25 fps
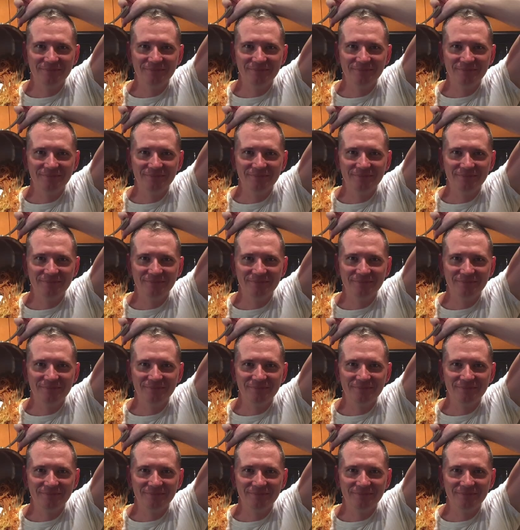
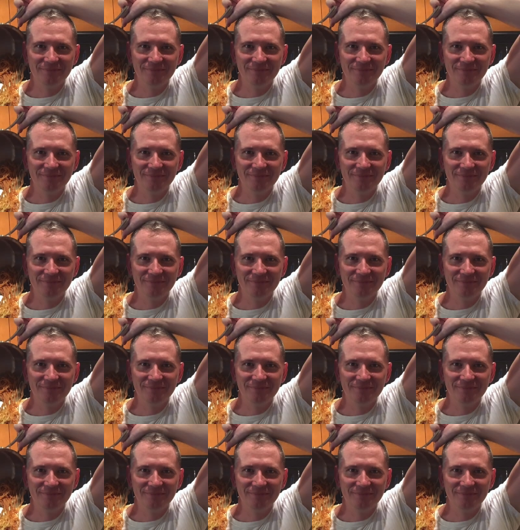
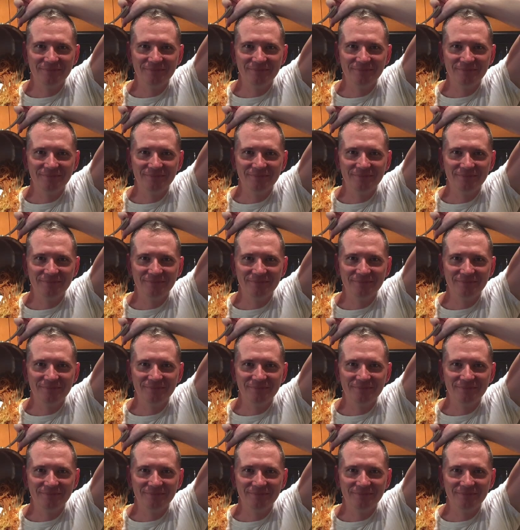
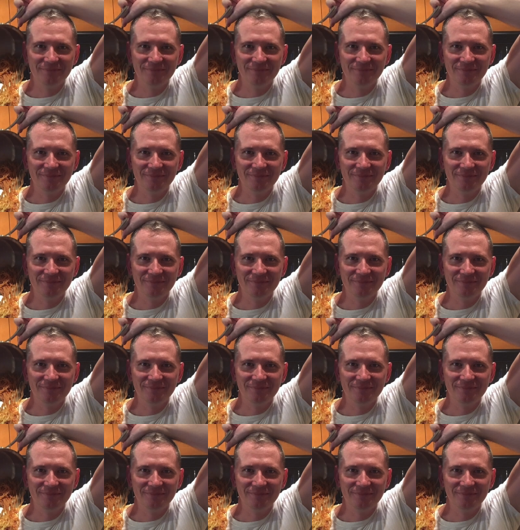Nobody speaks.